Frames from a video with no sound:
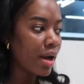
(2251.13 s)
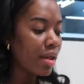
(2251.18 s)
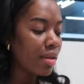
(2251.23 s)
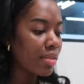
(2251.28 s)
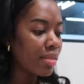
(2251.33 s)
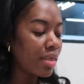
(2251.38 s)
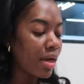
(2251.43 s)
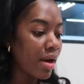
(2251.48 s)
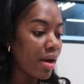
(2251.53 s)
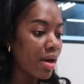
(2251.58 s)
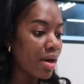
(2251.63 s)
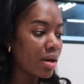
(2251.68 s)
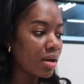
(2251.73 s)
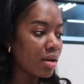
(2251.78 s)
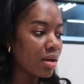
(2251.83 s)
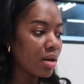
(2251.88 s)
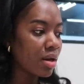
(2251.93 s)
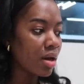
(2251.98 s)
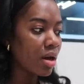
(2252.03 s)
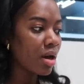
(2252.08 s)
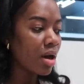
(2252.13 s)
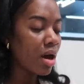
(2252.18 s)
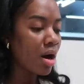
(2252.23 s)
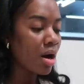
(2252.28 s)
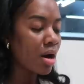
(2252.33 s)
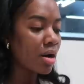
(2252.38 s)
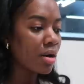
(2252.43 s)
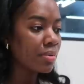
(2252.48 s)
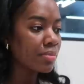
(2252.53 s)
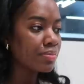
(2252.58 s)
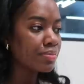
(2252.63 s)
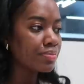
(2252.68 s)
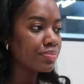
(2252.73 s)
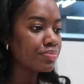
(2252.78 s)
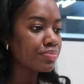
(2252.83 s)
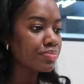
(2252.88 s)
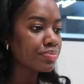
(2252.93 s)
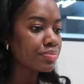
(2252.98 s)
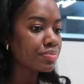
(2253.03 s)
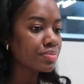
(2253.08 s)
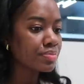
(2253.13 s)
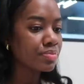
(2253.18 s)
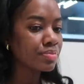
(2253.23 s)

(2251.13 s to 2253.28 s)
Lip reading: and then,